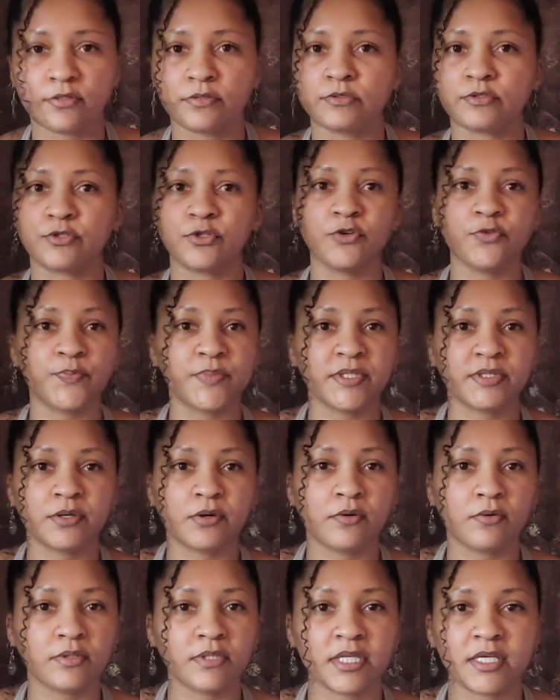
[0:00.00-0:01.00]
truth be
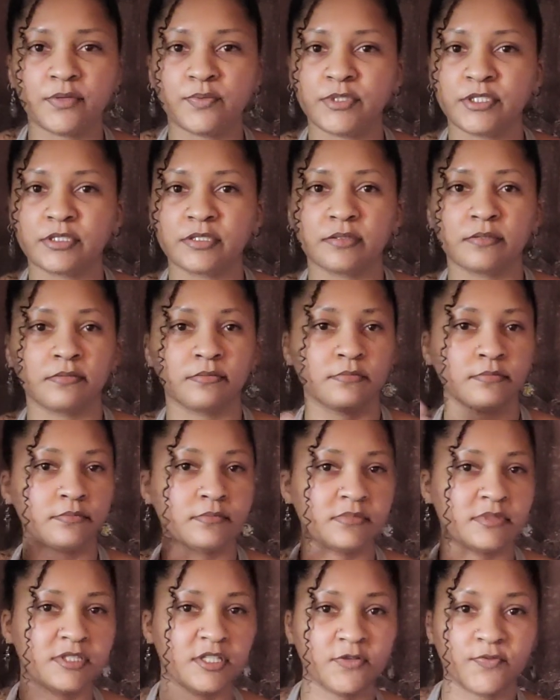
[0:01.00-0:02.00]
told, there was
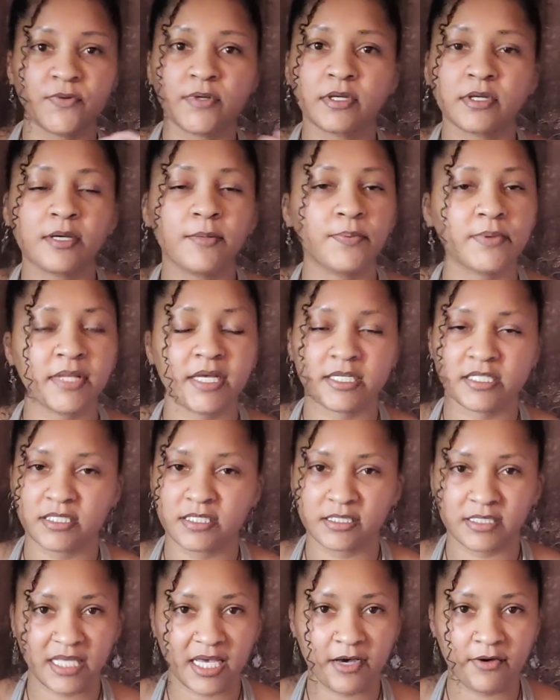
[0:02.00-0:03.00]
different
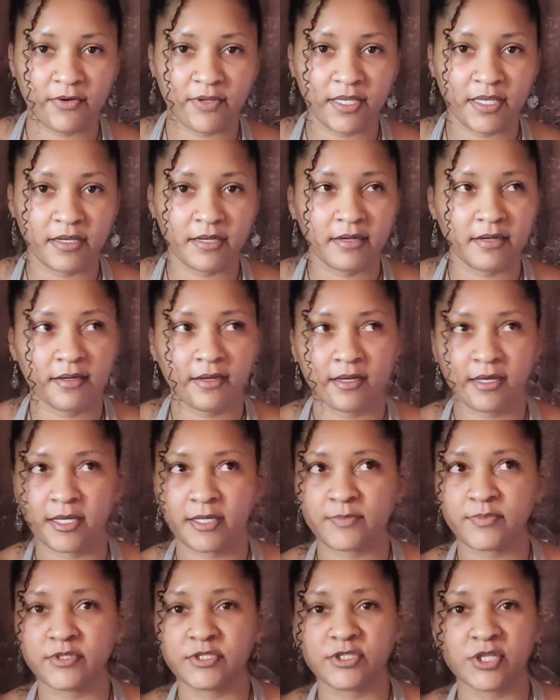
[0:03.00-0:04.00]
complexions out here.
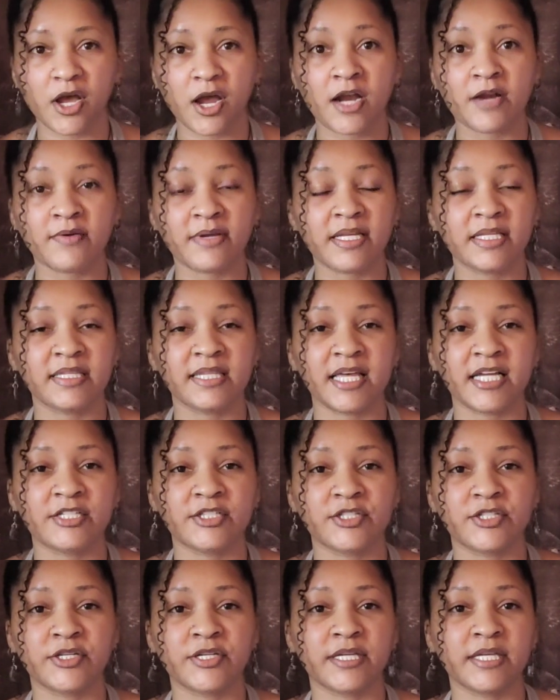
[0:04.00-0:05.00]
I'm sorry
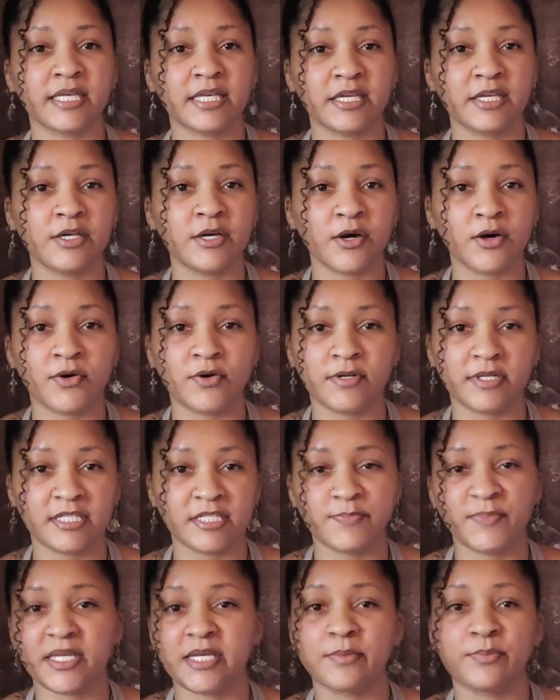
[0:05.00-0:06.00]
that your ego
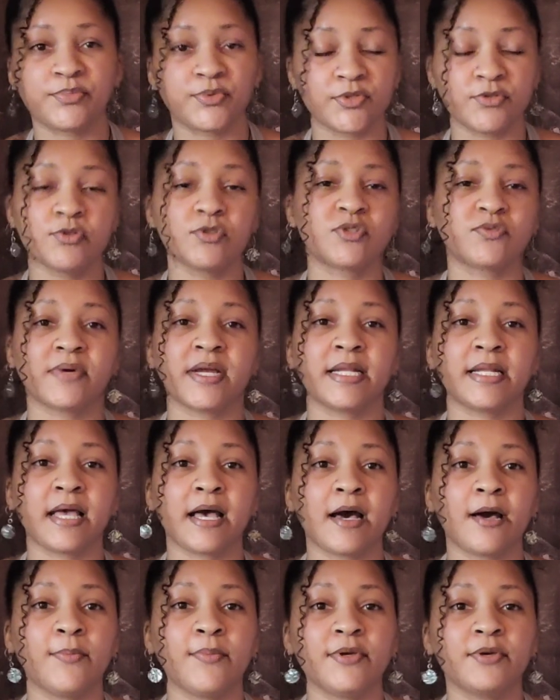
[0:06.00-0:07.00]
is being bruised right
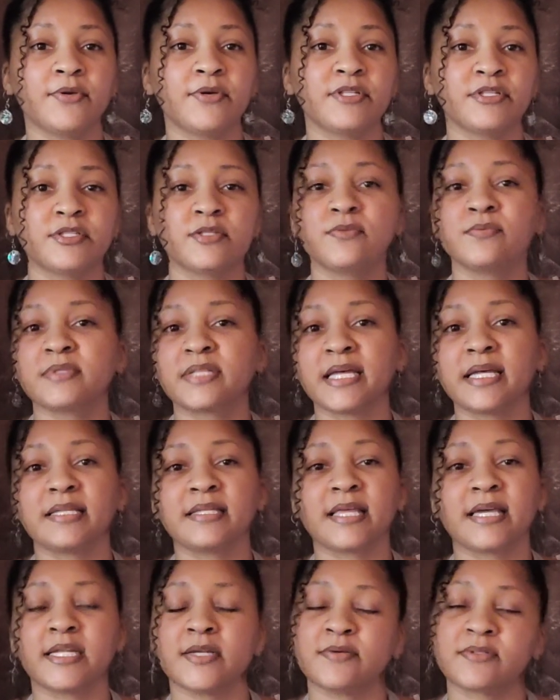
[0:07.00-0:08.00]
now because you think
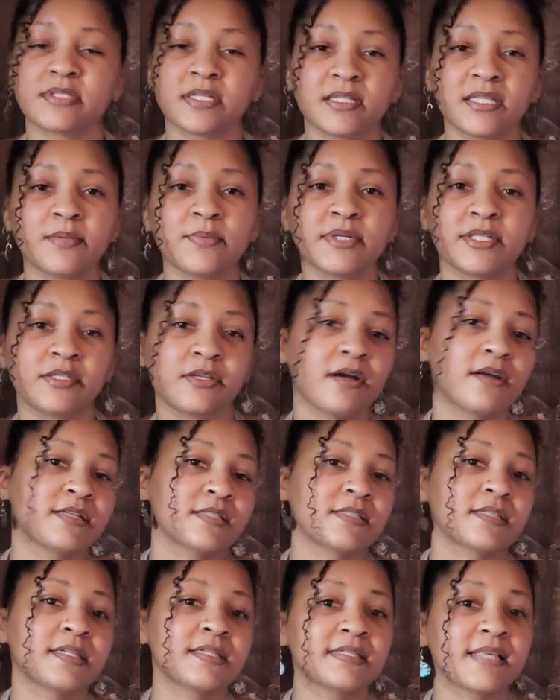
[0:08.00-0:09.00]
that it was nothing but dark
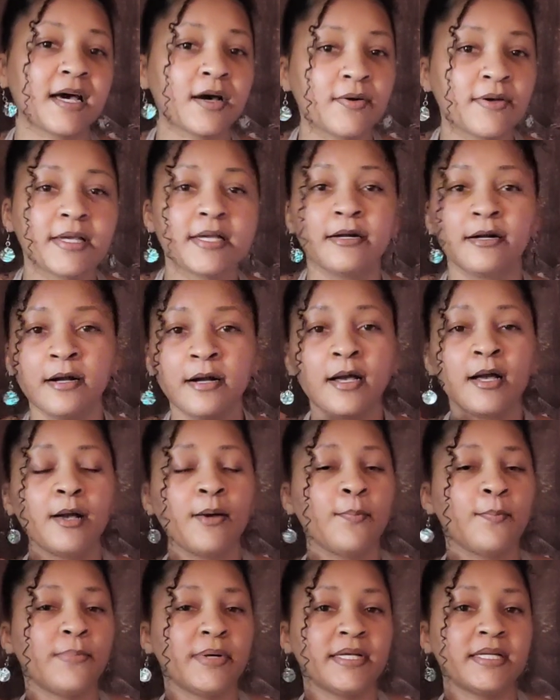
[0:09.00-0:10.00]
skins out here.
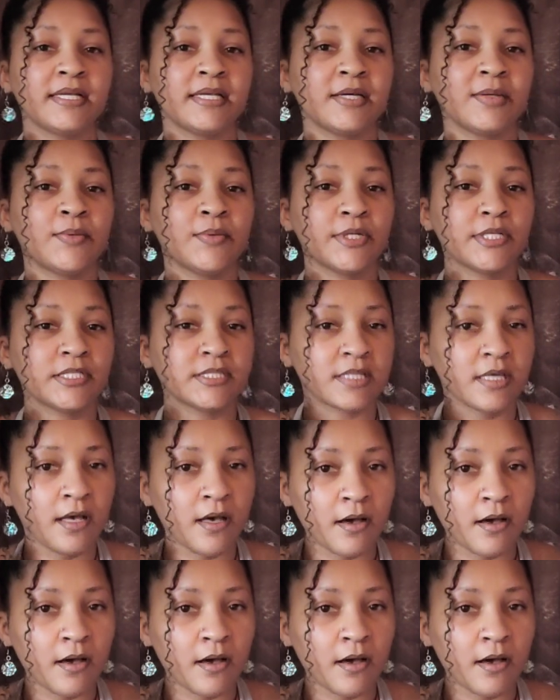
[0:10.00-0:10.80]
But it was